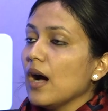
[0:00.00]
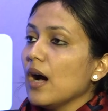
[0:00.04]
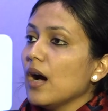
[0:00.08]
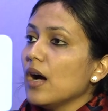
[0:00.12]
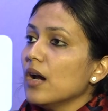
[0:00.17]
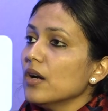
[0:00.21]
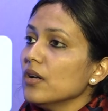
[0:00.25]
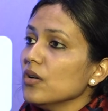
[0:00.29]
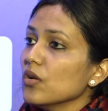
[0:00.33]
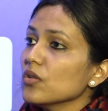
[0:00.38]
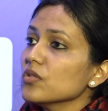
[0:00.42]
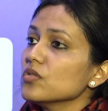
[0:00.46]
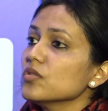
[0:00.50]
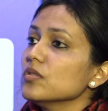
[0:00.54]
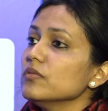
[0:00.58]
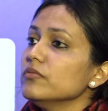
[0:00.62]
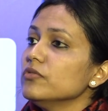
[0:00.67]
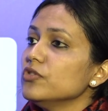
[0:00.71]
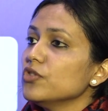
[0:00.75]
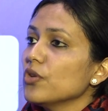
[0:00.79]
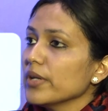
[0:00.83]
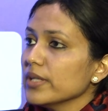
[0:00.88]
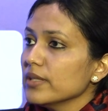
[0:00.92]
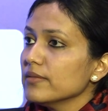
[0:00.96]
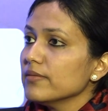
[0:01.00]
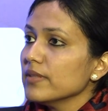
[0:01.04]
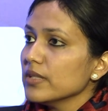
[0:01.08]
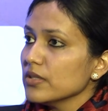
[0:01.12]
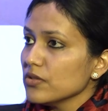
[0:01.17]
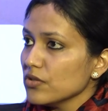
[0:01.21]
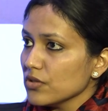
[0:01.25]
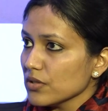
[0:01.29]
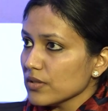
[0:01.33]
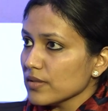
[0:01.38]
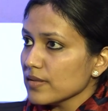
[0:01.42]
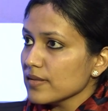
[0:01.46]
are lots of joint
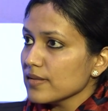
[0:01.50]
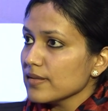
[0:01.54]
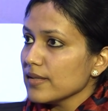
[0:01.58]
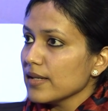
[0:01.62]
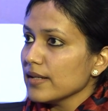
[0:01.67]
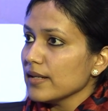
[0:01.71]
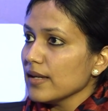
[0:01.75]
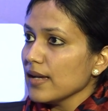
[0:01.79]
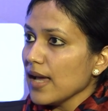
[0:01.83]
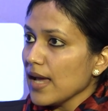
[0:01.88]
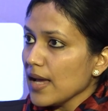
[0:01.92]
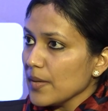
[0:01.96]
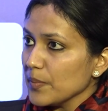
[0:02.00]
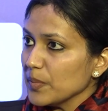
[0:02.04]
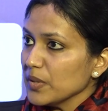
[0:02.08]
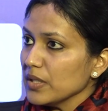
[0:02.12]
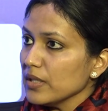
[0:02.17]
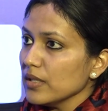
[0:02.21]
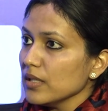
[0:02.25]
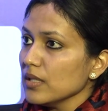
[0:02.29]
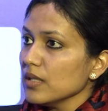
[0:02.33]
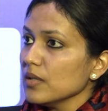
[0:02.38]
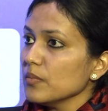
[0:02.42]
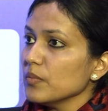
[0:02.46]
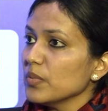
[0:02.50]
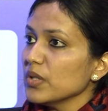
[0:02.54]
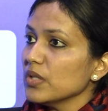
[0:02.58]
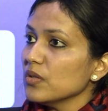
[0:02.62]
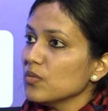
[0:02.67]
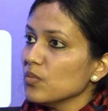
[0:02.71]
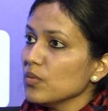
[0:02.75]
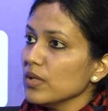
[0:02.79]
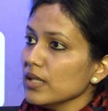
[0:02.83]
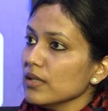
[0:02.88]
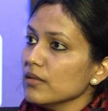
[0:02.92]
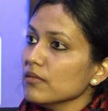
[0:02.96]
ventures that are happening
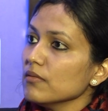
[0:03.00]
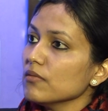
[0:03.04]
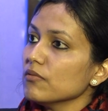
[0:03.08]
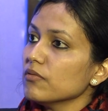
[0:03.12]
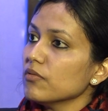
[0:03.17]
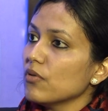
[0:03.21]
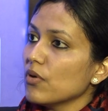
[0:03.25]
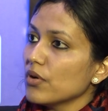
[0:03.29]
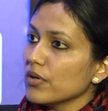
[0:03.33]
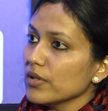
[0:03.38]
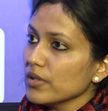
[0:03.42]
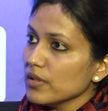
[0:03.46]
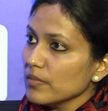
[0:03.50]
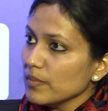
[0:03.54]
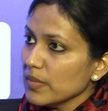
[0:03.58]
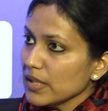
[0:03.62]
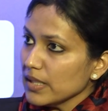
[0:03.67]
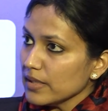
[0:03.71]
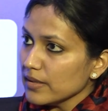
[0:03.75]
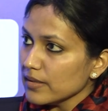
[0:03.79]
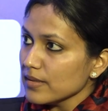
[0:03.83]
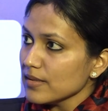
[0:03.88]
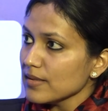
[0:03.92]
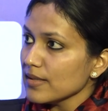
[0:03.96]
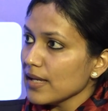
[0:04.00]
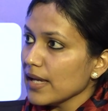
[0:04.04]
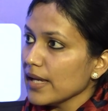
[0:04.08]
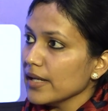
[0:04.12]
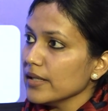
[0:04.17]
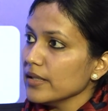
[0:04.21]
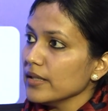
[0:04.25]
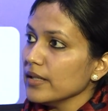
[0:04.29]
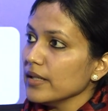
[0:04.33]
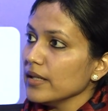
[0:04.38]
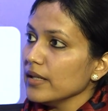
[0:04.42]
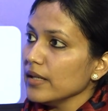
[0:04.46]
between foreign players
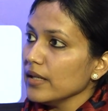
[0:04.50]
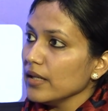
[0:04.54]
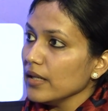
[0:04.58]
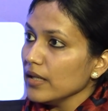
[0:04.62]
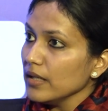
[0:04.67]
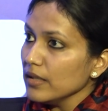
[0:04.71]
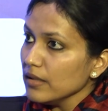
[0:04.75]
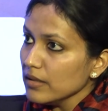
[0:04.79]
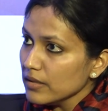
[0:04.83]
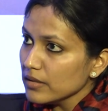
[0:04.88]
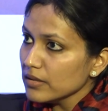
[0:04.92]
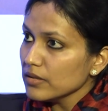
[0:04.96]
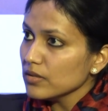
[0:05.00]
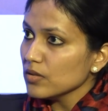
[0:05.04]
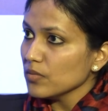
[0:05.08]
and Indian